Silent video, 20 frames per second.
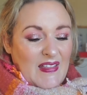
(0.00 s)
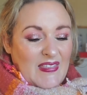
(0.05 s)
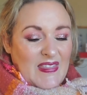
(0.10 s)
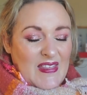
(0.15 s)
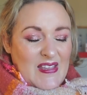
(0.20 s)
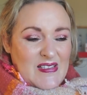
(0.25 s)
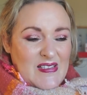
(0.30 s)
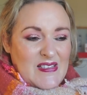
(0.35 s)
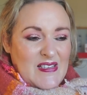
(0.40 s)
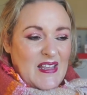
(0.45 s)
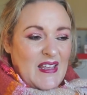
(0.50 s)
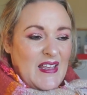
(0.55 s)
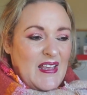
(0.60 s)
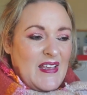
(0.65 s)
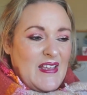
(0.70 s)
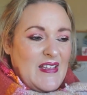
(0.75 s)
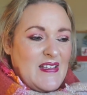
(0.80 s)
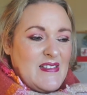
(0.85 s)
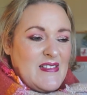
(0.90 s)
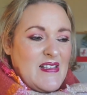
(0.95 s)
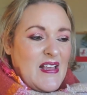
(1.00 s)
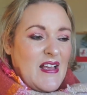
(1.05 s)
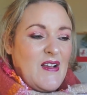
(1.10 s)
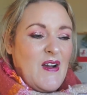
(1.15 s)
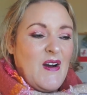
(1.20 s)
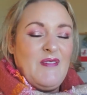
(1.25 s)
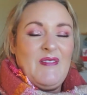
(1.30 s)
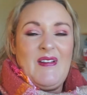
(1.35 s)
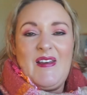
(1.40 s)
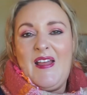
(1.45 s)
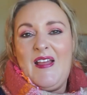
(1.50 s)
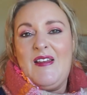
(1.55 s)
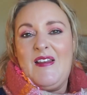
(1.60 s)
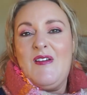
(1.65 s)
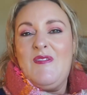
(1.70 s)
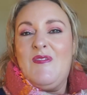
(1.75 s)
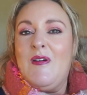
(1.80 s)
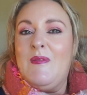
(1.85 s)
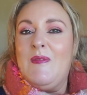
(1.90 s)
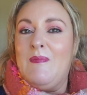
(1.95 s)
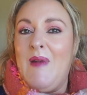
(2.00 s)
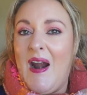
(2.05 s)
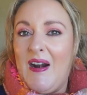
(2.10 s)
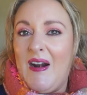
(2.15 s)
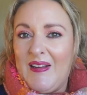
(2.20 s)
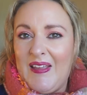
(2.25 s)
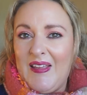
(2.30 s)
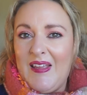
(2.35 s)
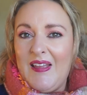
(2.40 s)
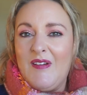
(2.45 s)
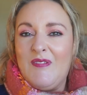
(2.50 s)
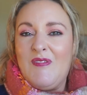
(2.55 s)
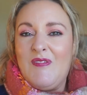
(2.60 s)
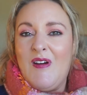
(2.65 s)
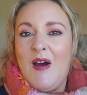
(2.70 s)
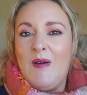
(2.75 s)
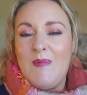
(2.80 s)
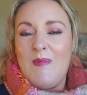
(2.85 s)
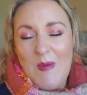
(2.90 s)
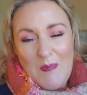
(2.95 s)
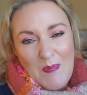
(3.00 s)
This is coming in for Mary from